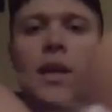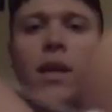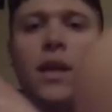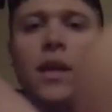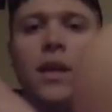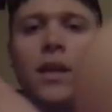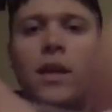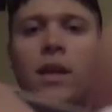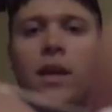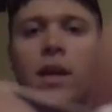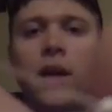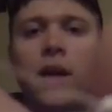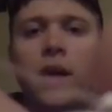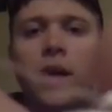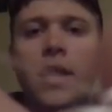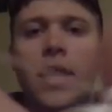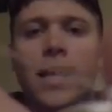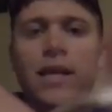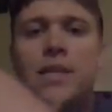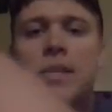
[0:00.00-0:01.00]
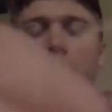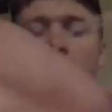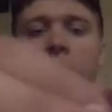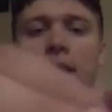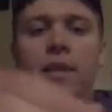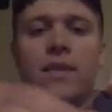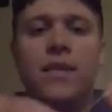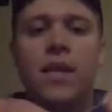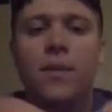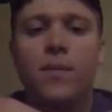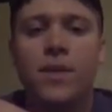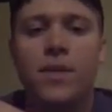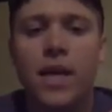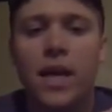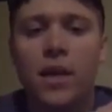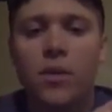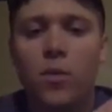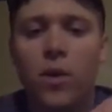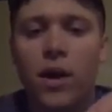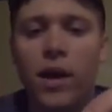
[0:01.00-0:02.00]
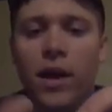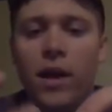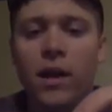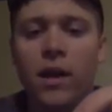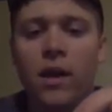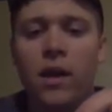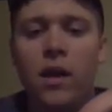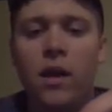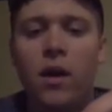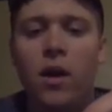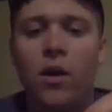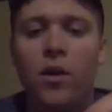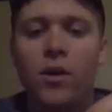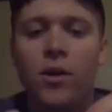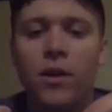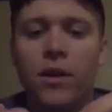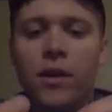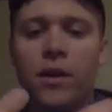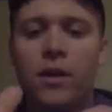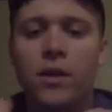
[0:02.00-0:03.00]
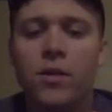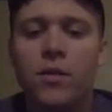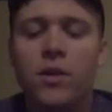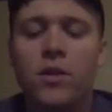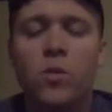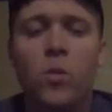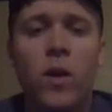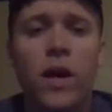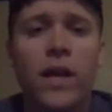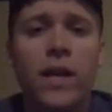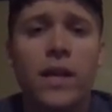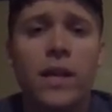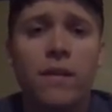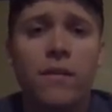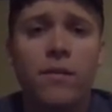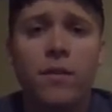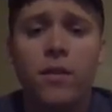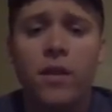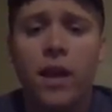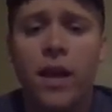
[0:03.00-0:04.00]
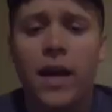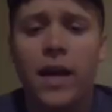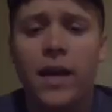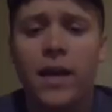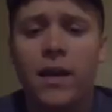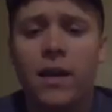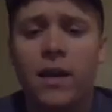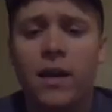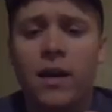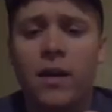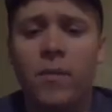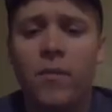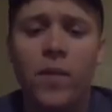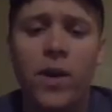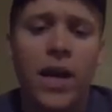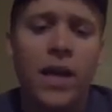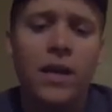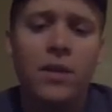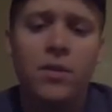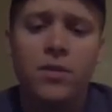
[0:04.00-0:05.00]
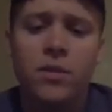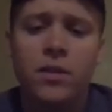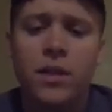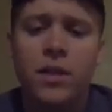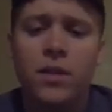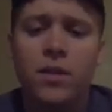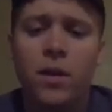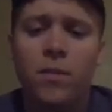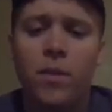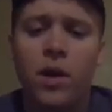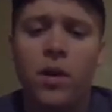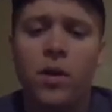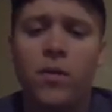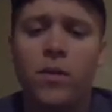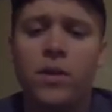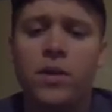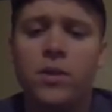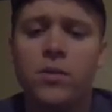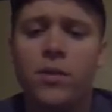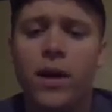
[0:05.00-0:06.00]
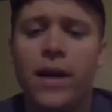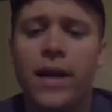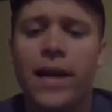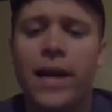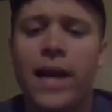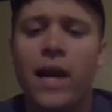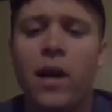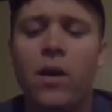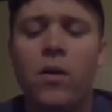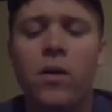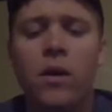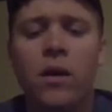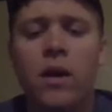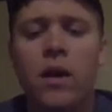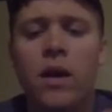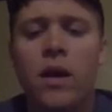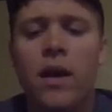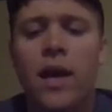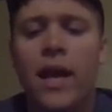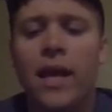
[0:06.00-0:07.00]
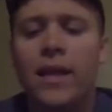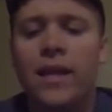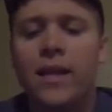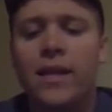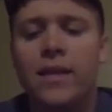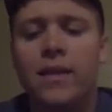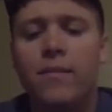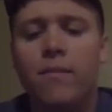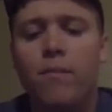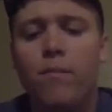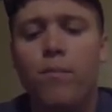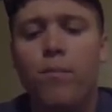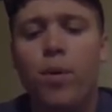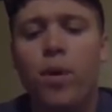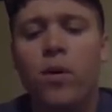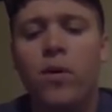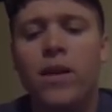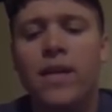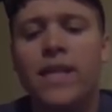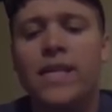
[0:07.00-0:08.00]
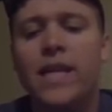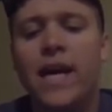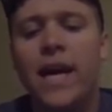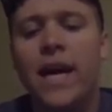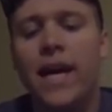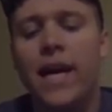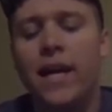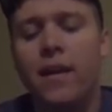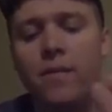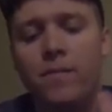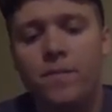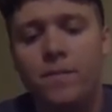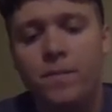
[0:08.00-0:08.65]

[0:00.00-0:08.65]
and exiting the same exact way. All you're going to do is wet it if you like. I usually do. I'm not going to right now. And then pull it tight.